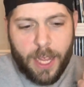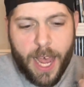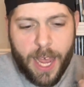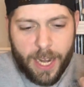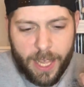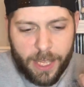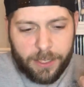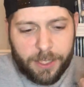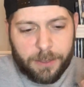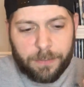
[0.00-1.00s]
It
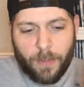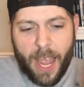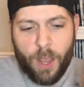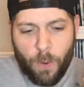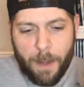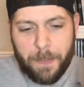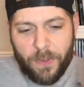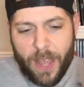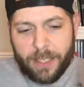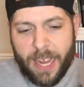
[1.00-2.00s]
is a weapon
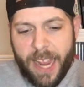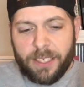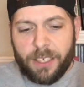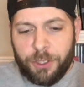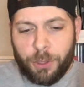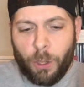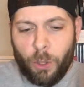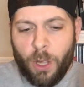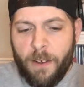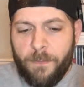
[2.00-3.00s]
that takes
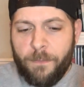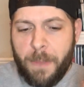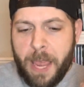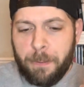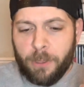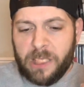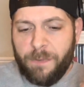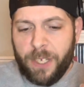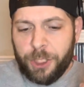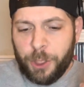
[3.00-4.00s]
control of people's
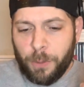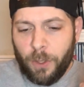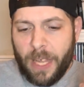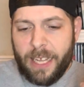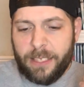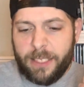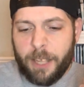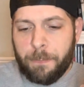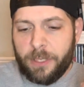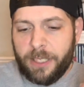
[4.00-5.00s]
visual and
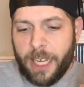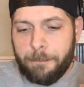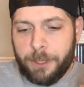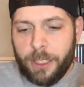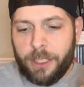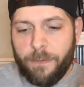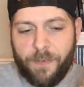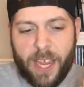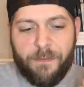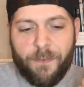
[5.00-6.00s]
depth perception to
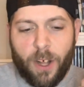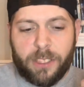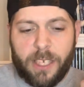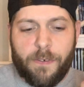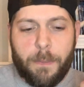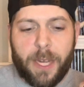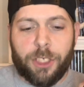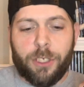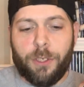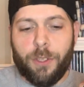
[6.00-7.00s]
feed false
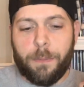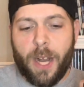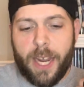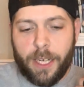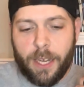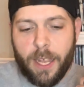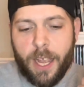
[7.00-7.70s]
information to the brain,